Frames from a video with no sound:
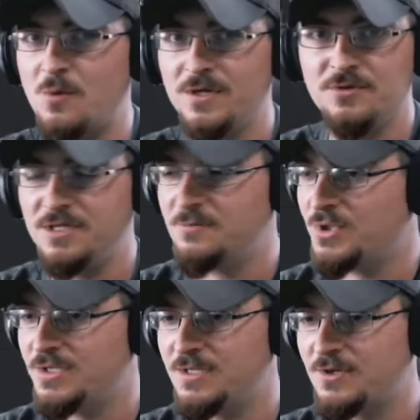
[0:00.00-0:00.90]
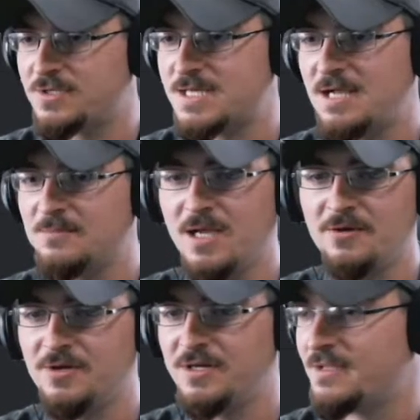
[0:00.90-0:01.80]
We don't need to put it in our
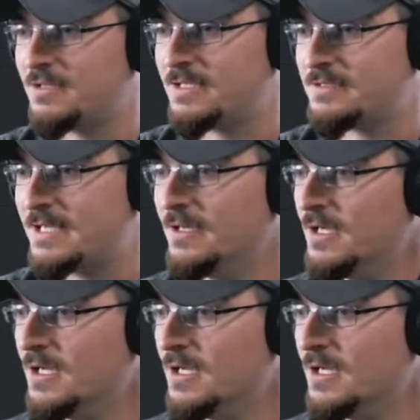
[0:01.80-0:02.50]
timeline or anything like that.